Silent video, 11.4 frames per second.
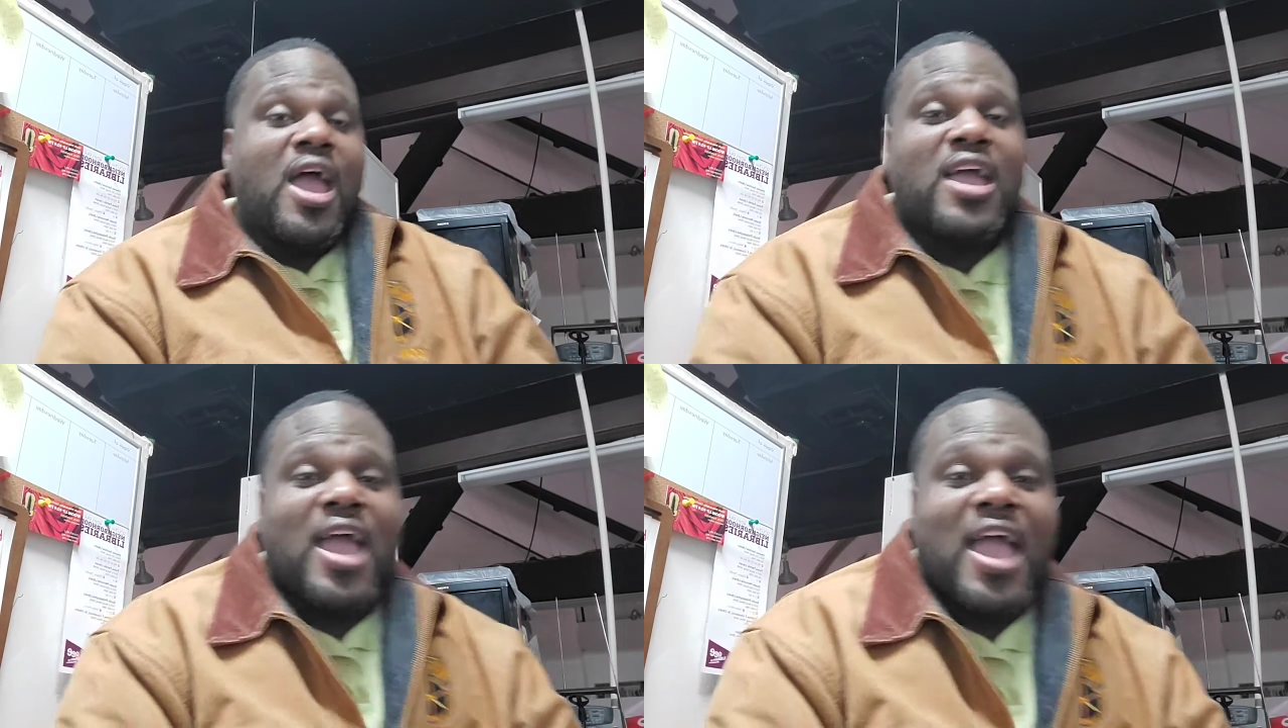
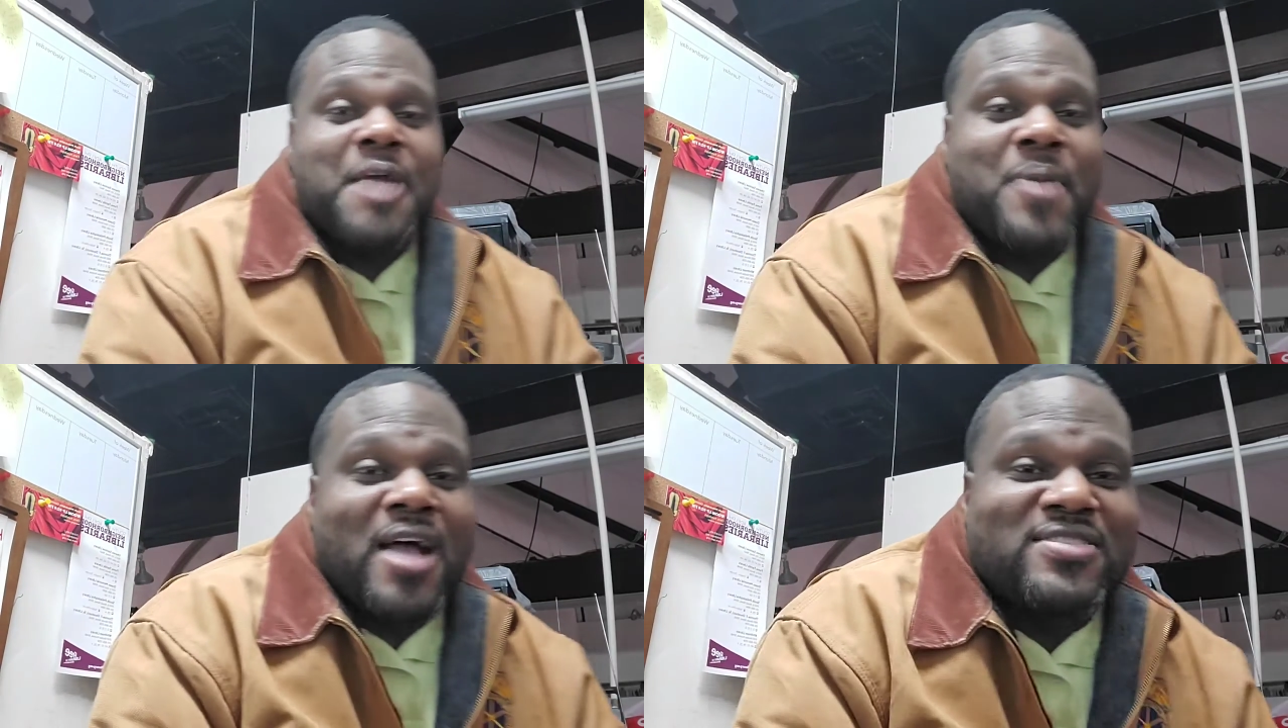
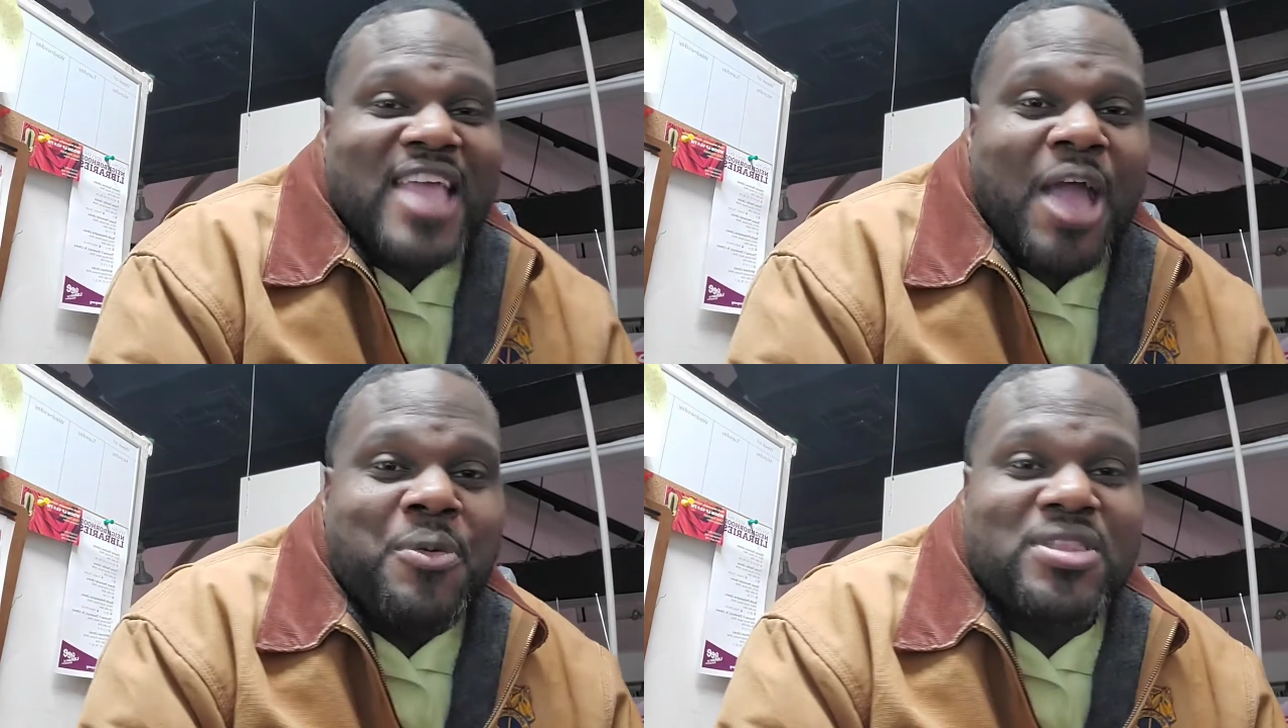Hey, Abe, I
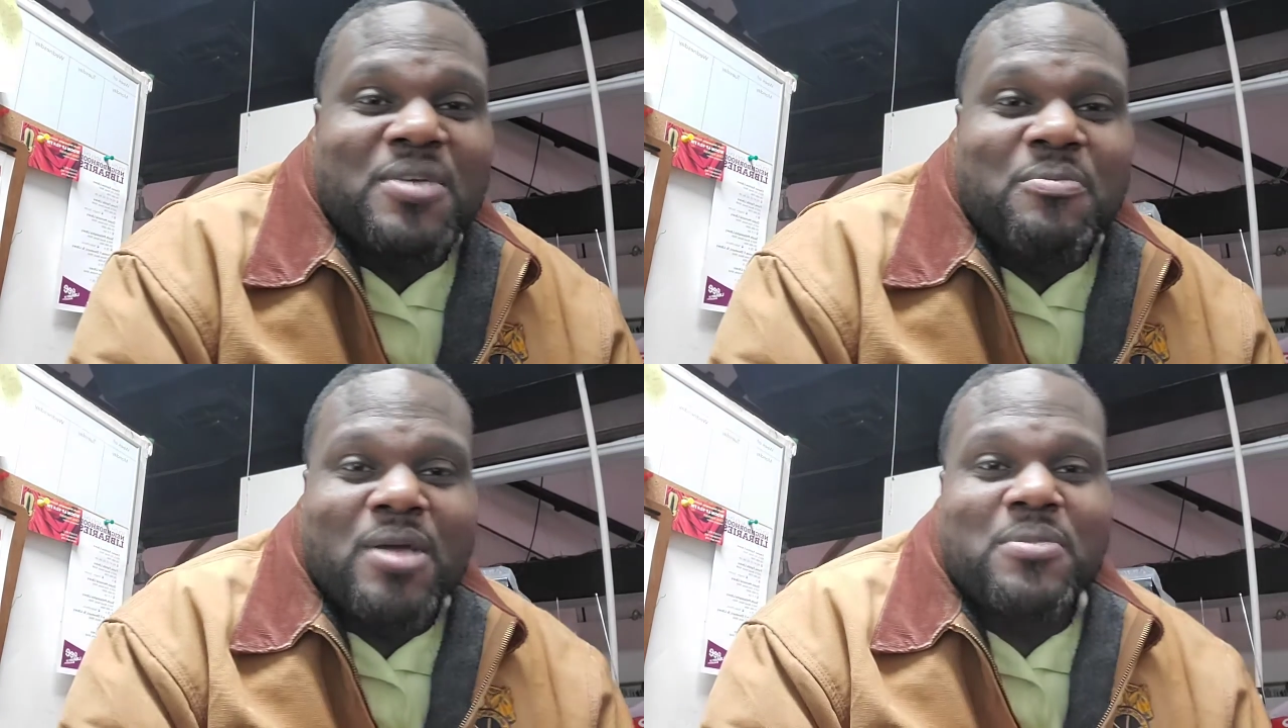stand
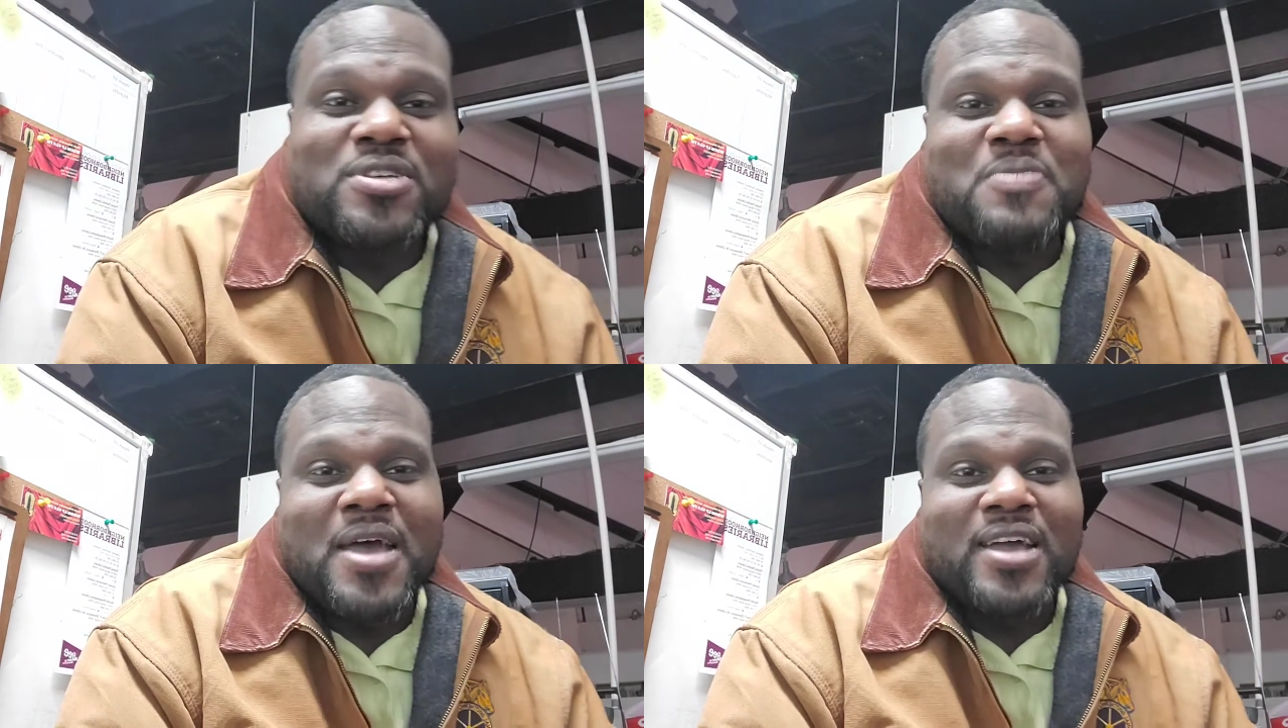with the
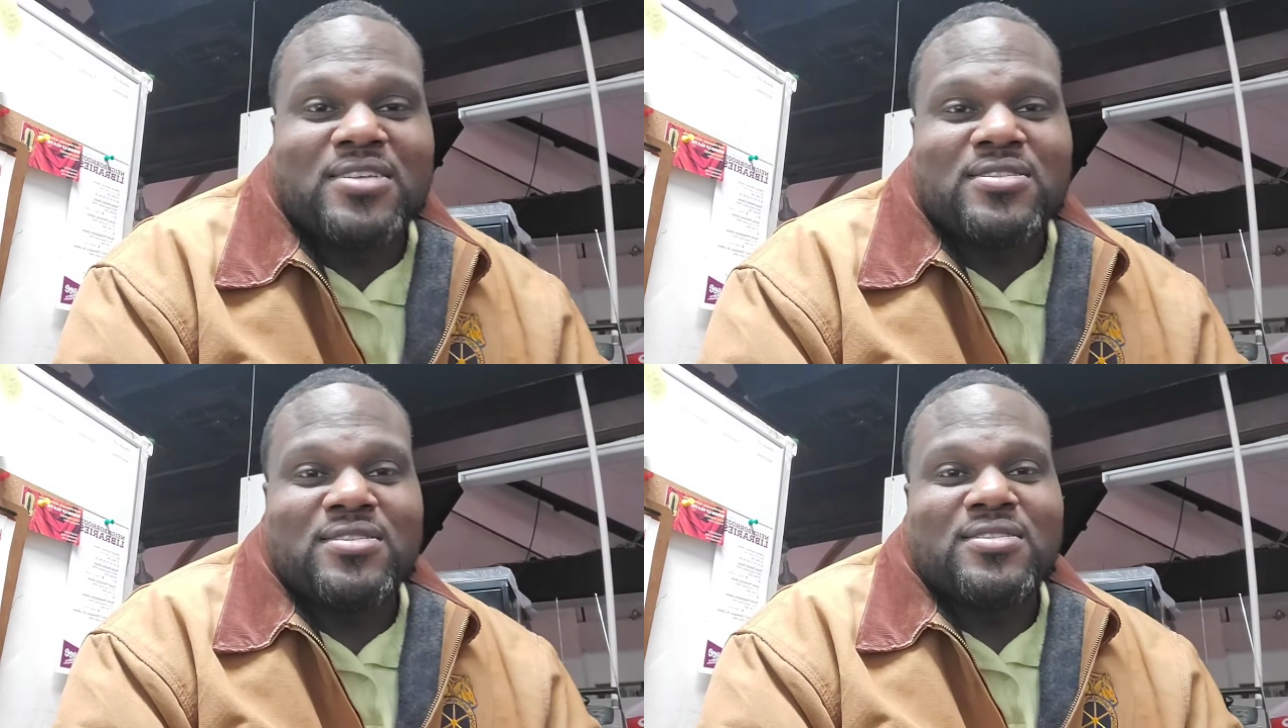members,
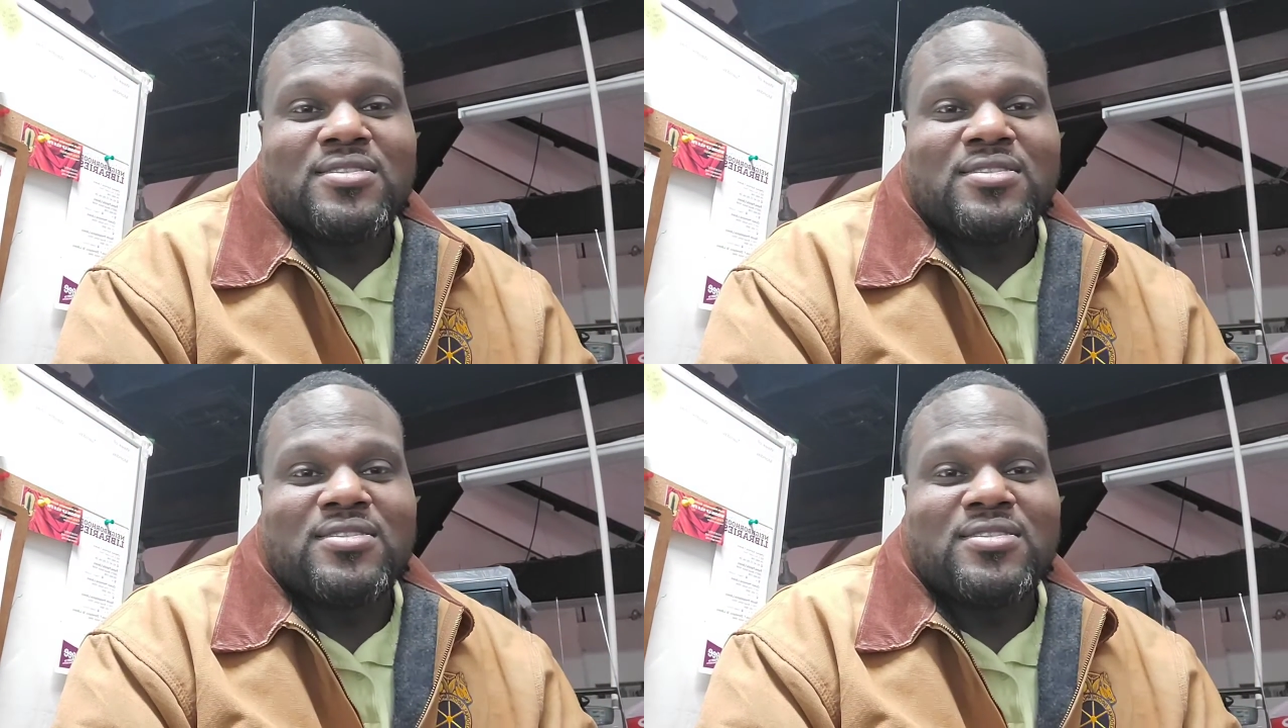man.